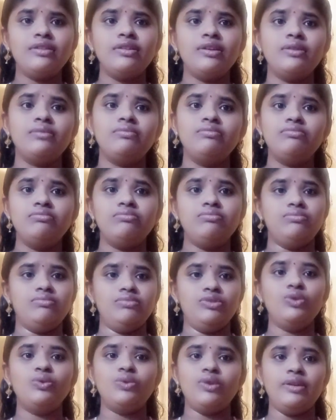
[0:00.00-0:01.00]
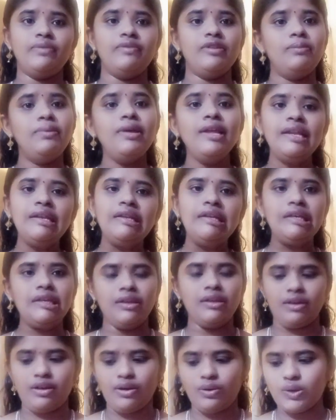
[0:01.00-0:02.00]
the urine will be
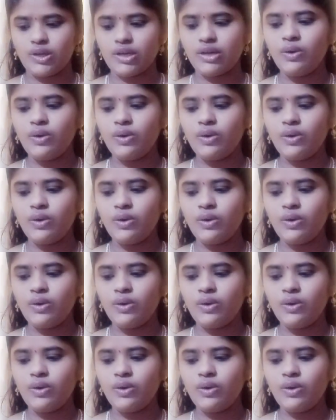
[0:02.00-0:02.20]
leaking out.